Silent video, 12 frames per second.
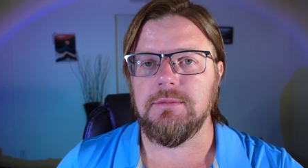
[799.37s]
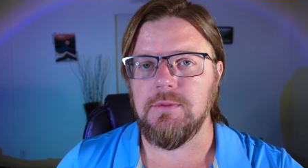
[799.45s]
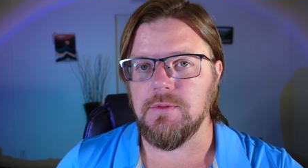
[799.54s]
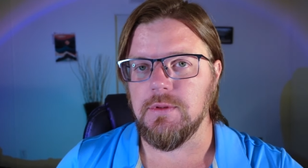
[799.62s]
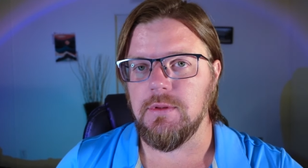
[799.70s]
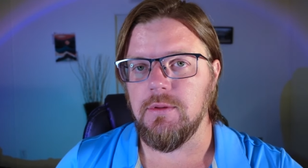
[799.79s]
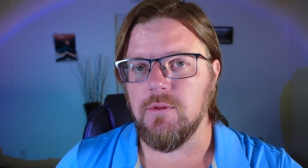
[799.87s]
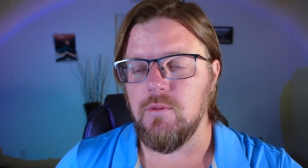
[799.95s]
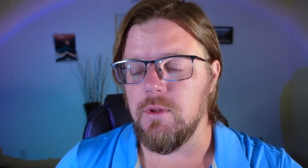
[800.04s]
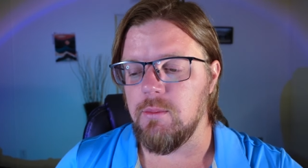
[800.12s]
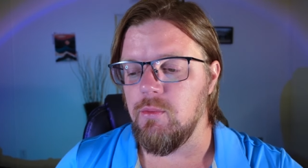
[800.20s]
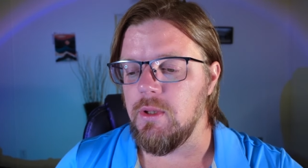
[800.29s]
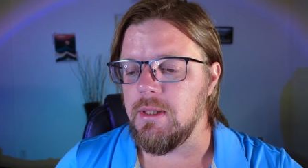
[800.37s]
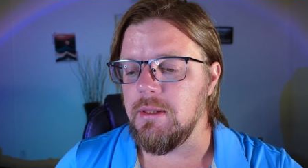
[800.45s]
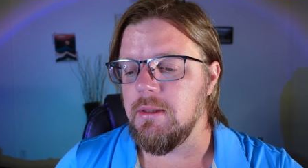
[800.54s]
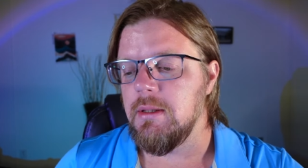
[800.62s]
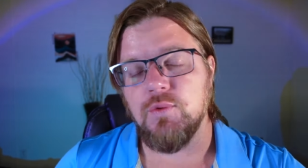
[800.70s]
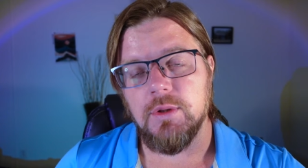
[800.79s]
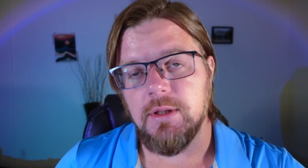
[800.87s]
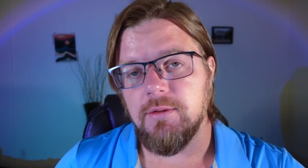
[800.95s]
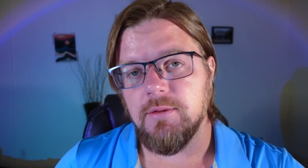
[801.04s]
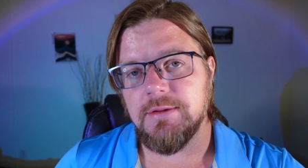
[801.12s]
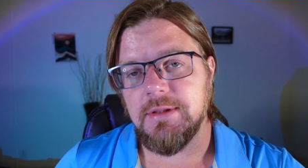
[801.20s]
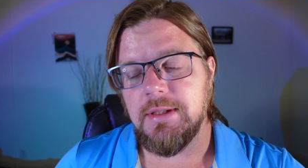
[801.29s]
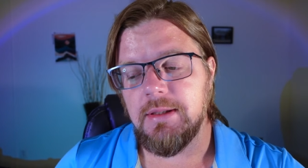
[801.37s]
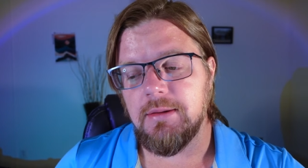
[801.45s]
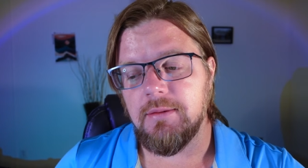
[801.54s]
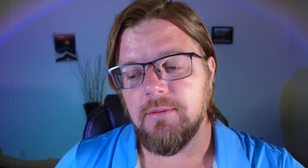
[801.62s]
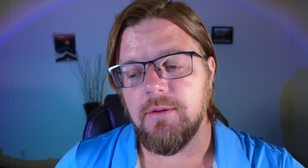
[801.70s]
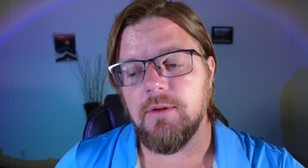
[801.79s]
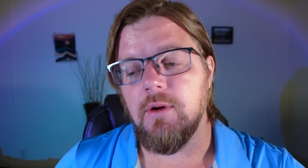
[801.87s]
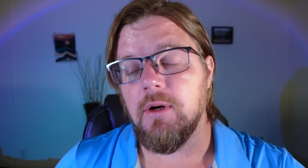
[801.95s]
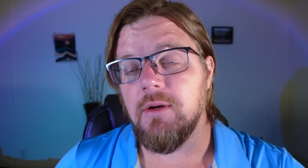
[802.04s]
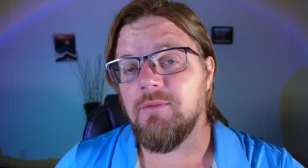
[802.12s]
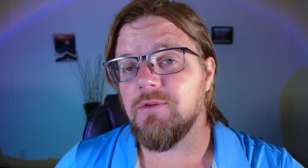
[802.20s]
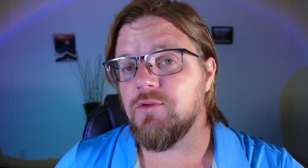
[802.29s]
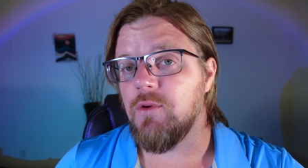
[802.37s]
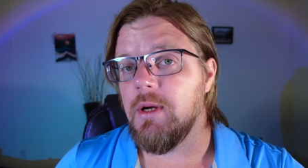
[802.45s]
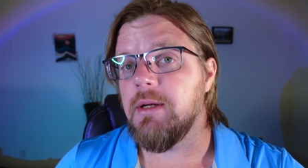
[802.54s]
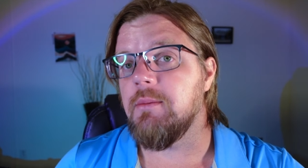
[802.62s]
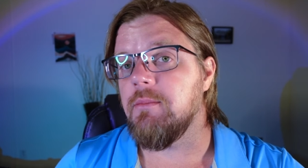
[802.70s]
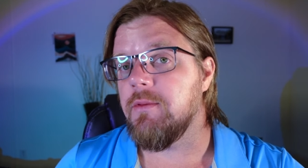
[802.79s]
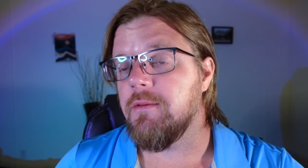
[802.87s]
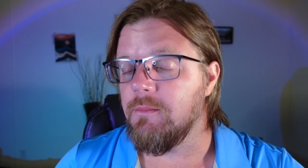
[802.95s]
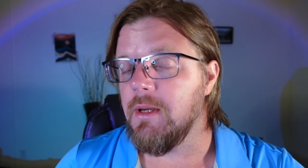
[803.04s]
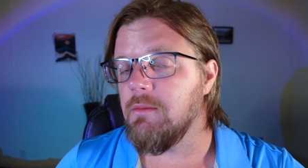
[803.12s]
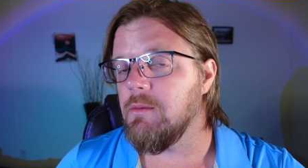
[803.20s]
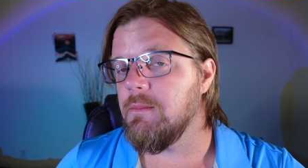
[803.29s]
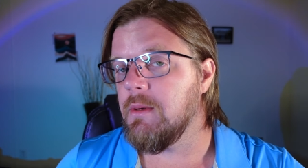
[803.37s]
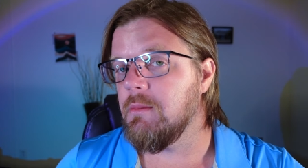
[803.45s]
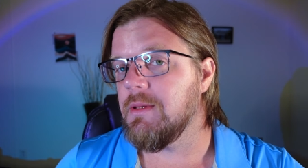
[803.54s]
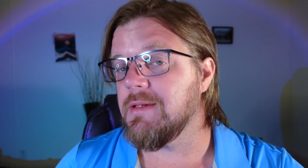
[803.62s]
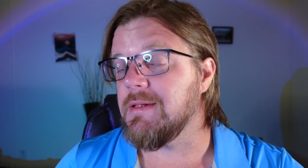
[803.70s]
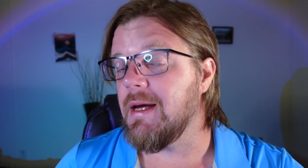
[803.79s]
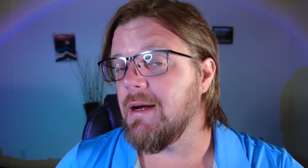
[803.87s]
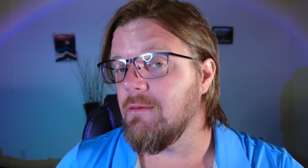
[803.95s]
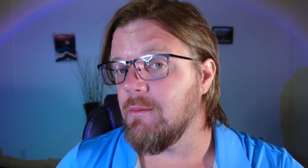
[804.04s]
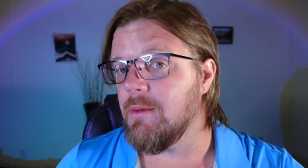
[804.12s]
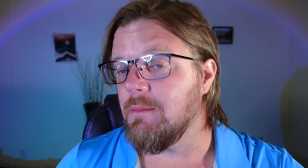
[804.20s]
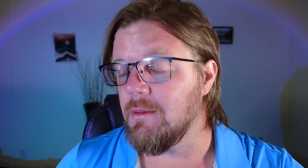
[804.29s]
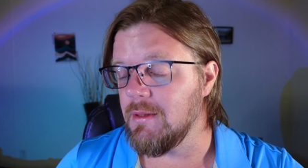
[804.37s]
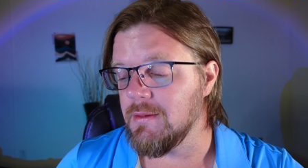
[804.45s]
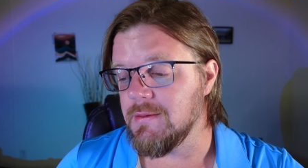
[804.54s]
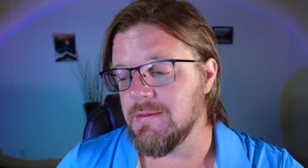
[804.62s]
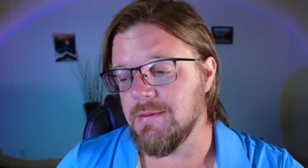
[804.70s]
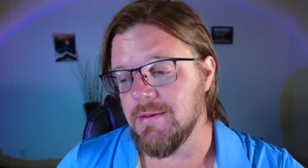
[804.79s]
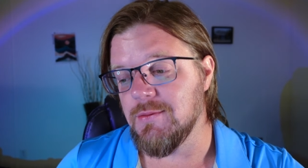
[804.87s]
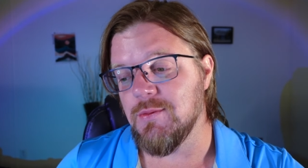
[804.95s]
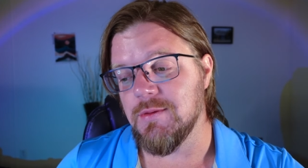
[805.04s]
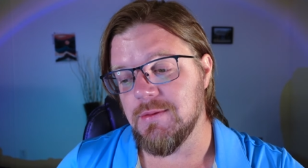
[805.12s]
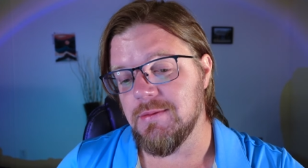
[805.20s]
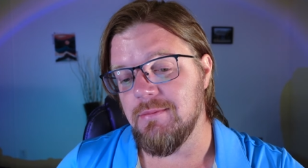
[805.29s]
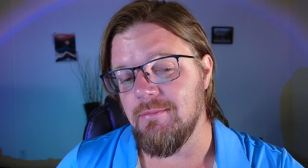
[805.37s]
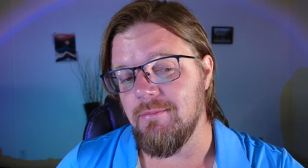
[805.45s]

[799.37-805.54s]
There's a little quick break. 2013, the Carnival Triumph. You may remember this. I remember this. This was.